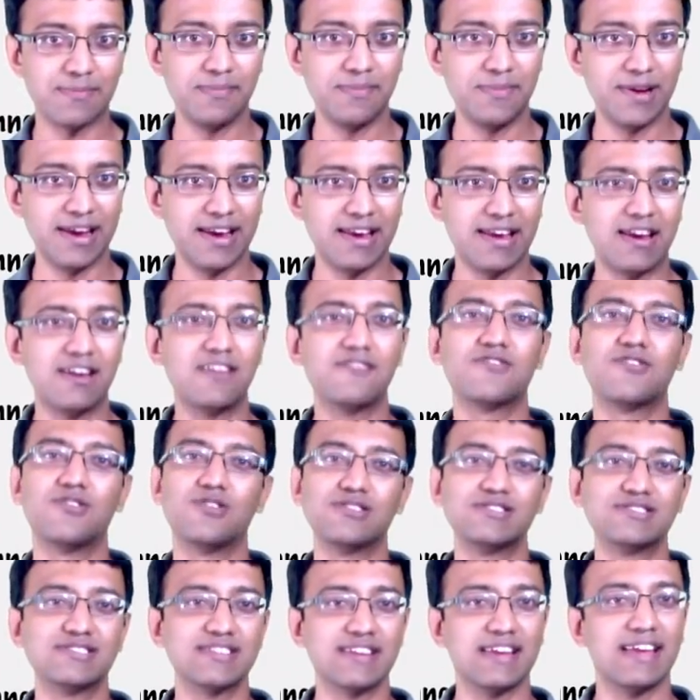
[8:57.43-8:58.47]
Right? And of
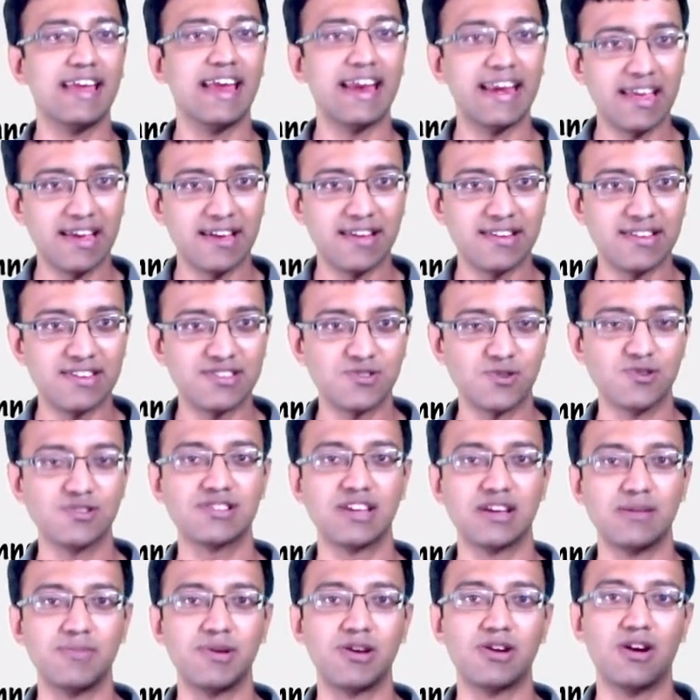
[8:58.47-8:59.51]
course, getting a resource
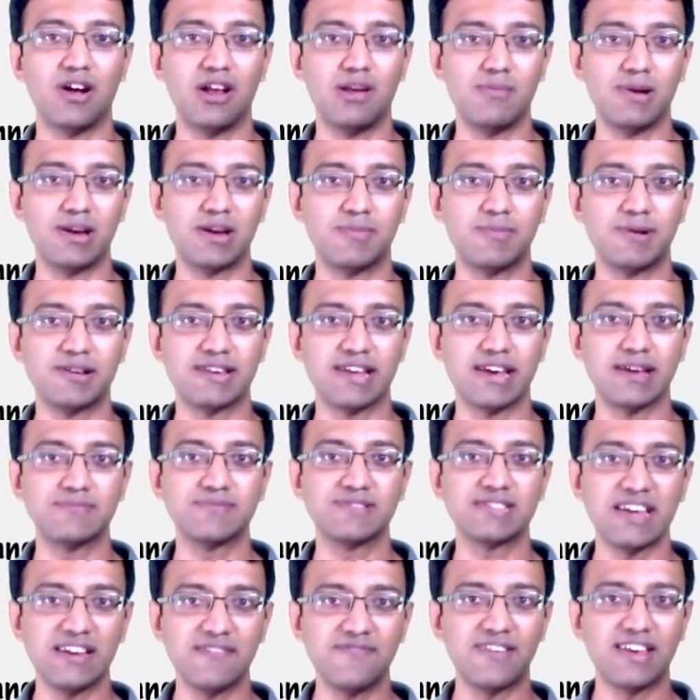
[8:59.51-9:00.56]
can be called multiple times
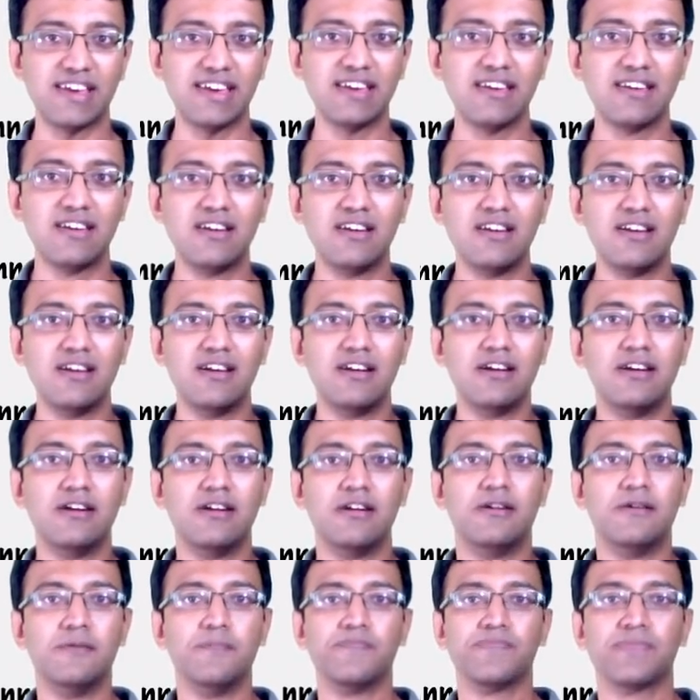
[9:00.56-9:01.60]
safely,
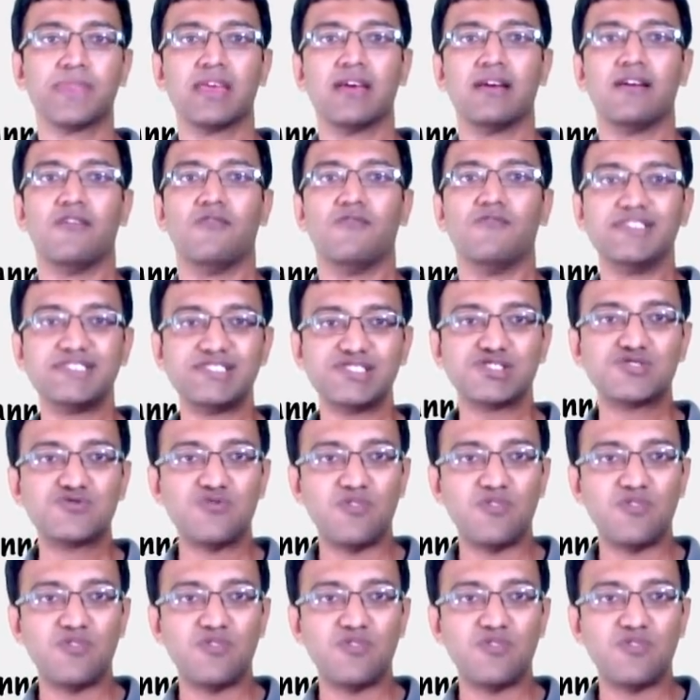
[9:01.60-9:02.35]
which is